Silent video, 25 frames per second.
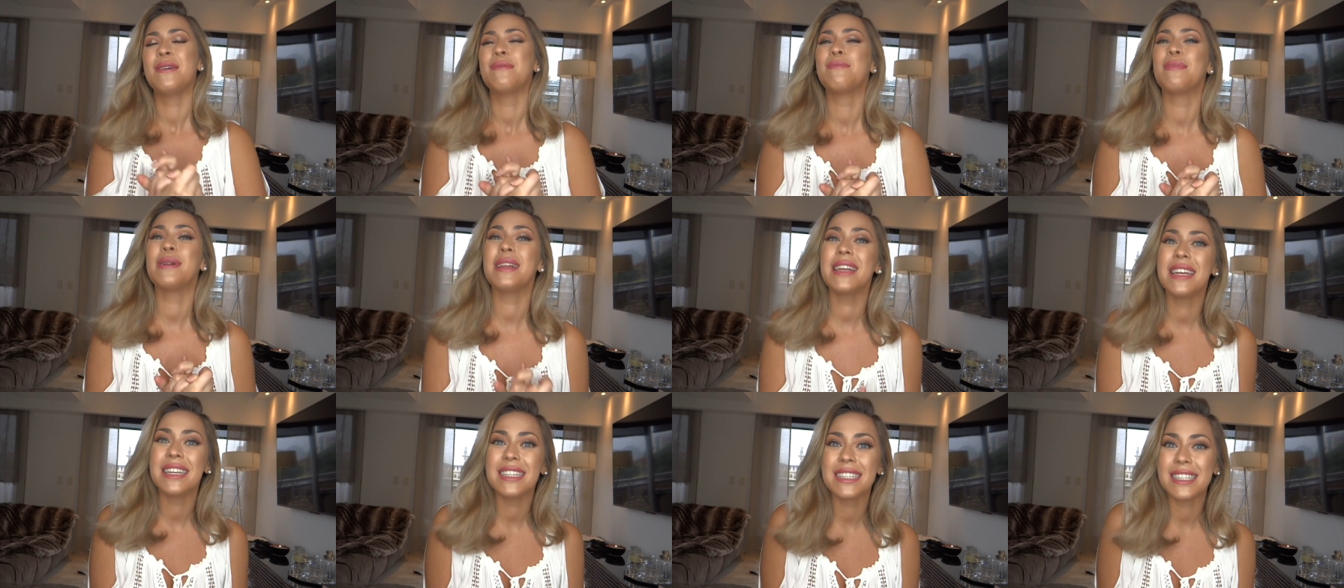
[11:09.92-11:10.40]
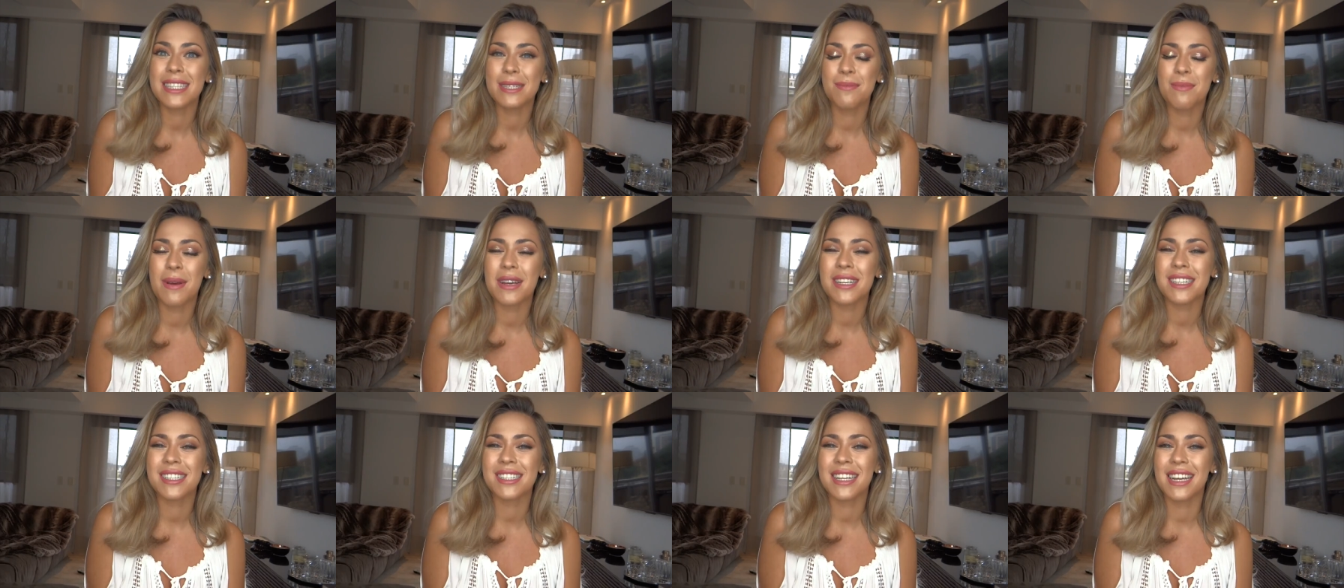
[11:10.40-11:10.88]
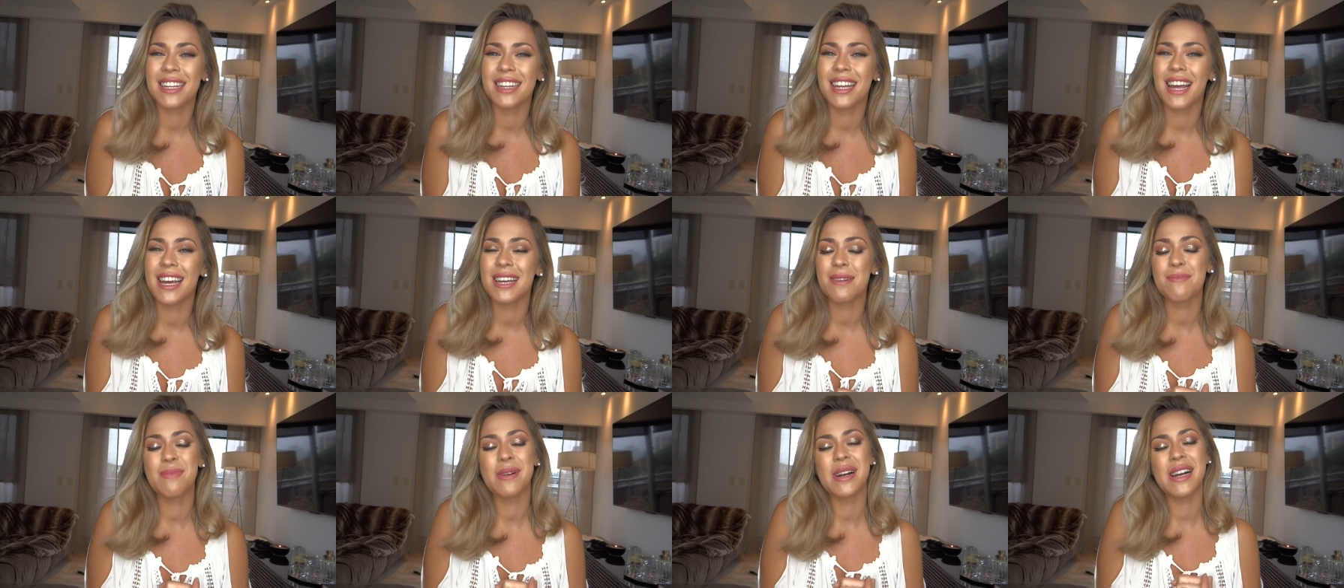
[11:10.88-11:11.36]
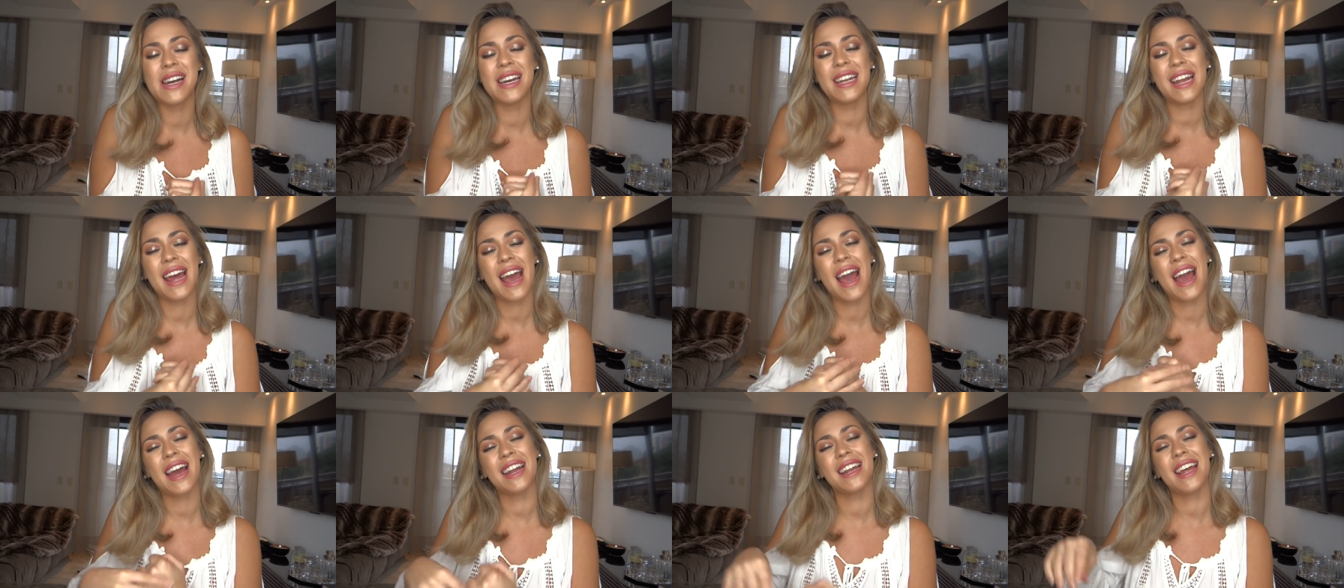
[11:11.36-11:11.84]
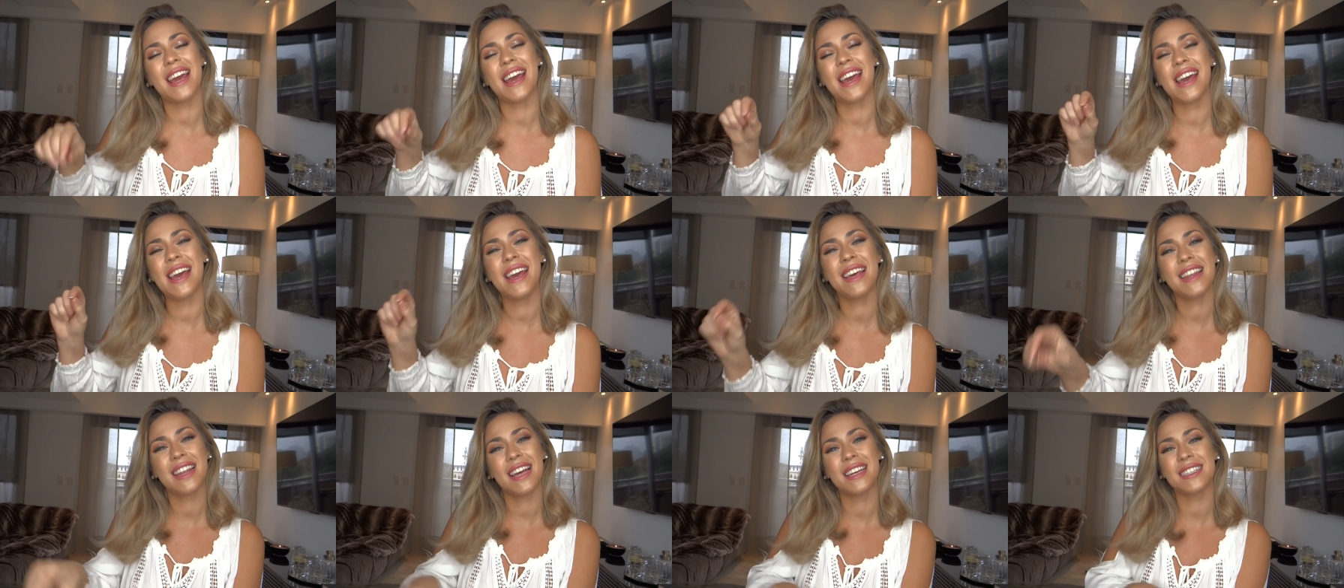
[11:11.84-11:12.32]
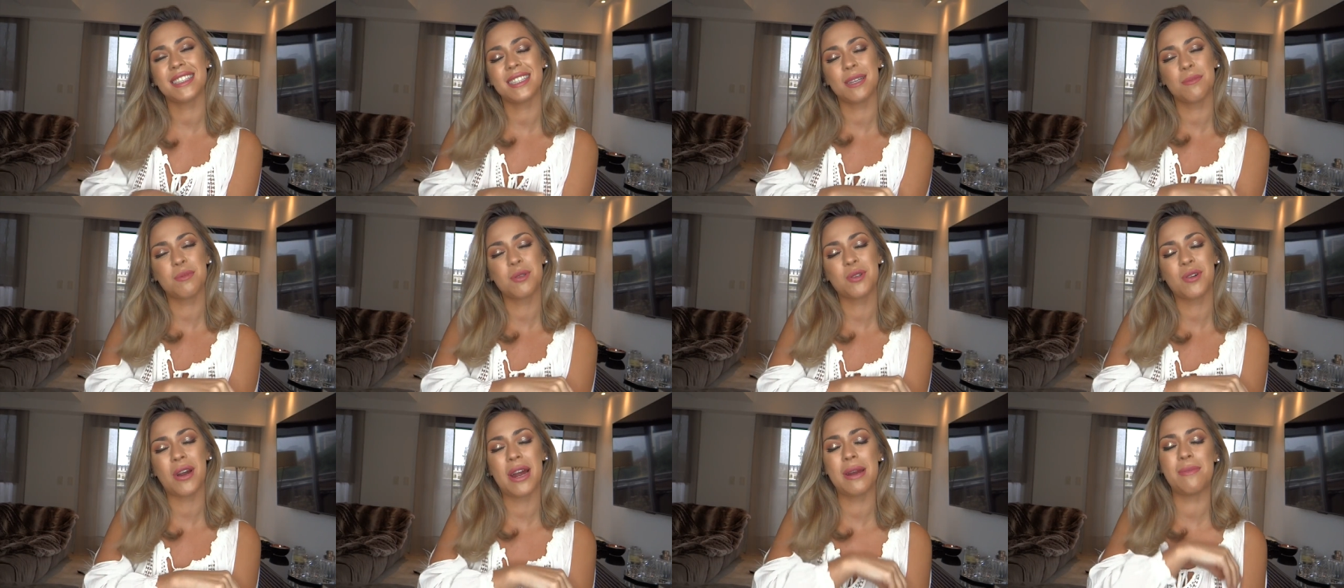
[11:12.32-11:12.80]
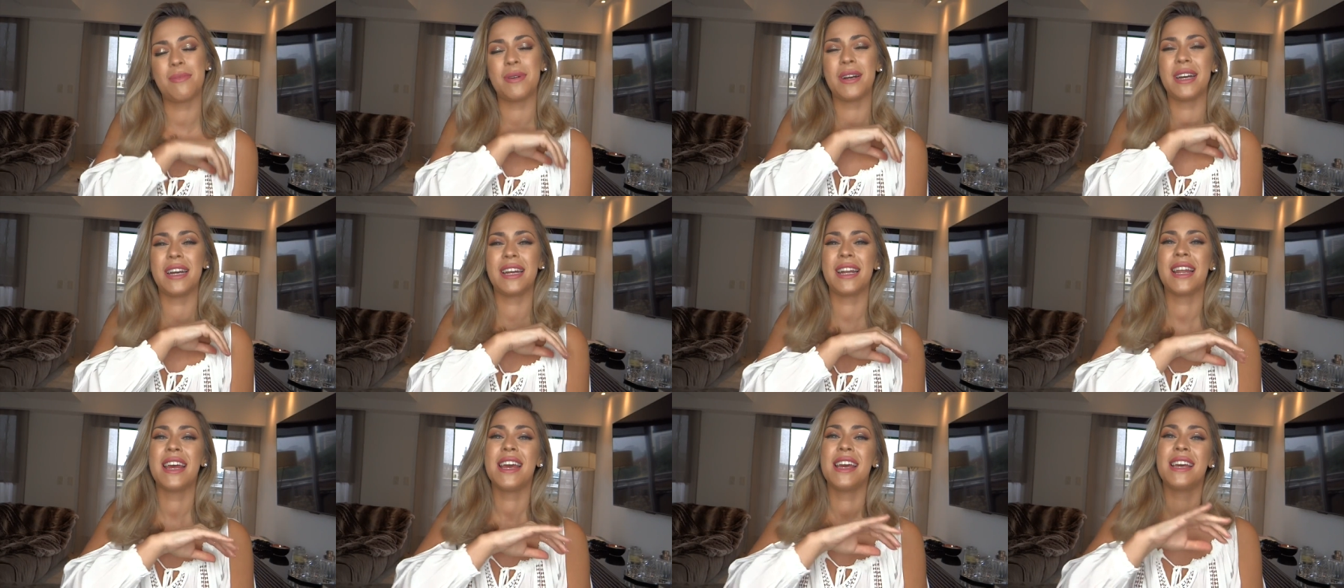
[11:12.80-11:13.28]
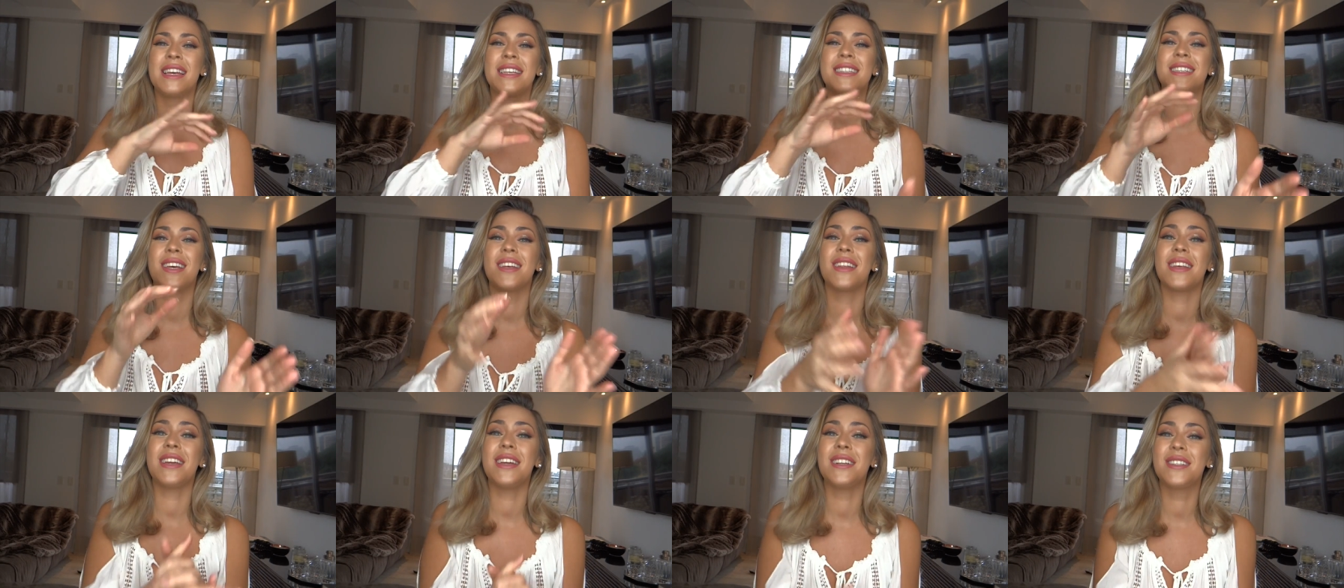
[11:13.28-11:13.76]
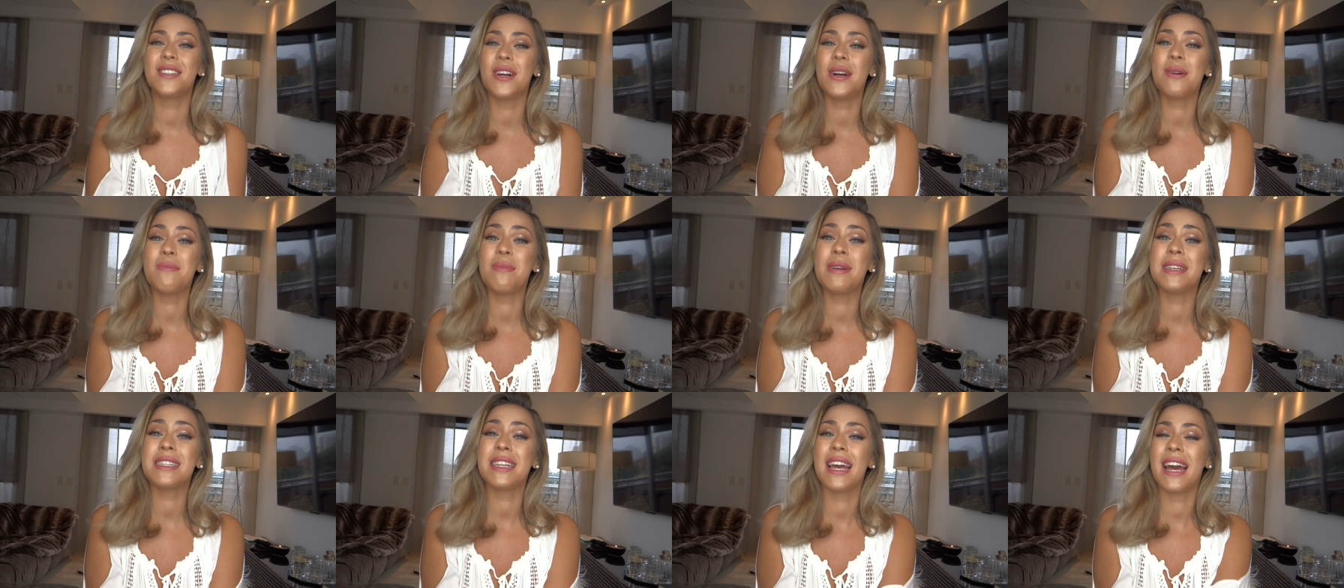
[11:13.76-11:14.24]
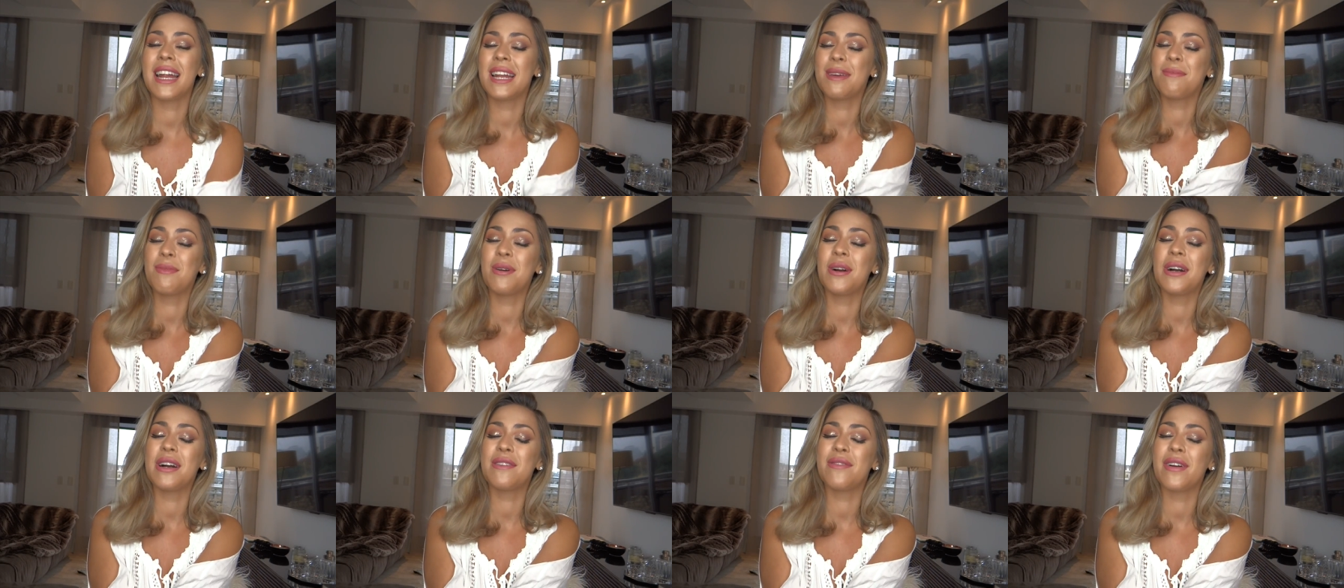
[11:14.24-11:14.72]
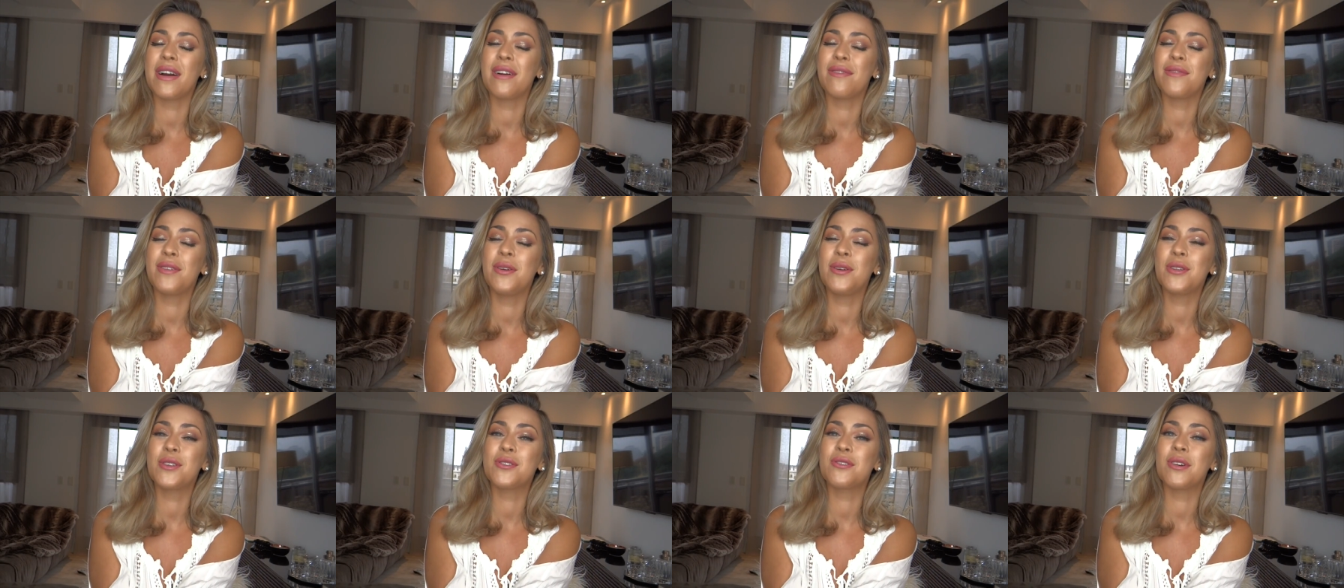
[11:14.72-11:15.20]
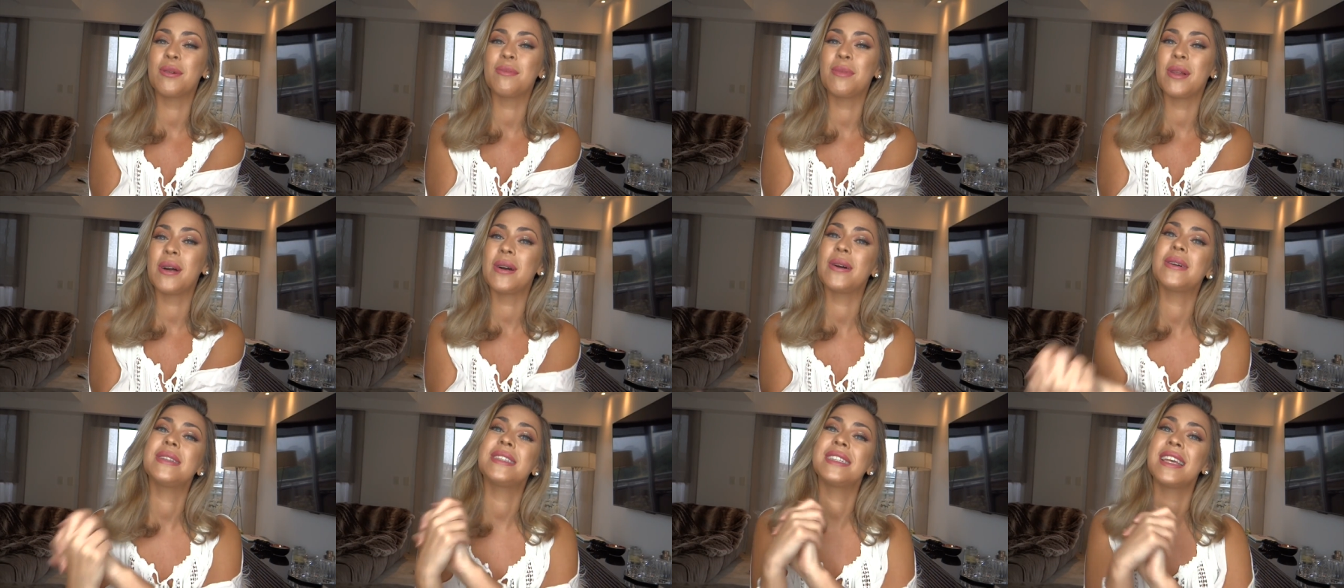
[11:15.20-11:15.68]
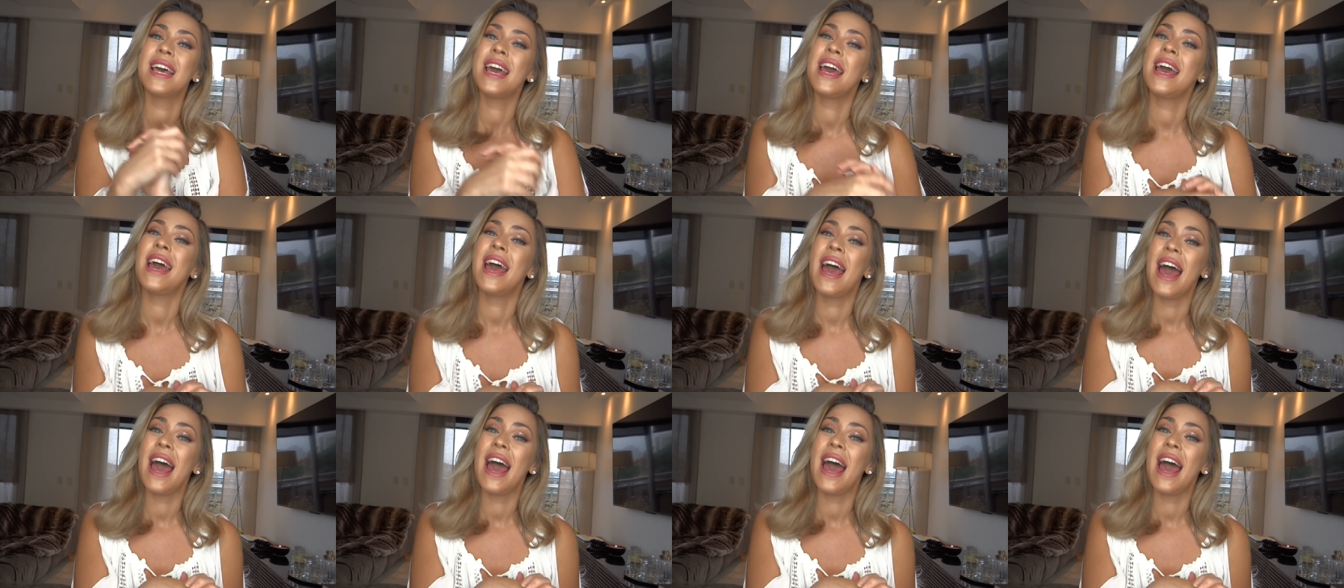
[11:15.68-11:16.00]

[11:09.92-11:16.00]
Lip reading: please smash that like button and hit that subscribe button so that you don't miss any more of our future uploads.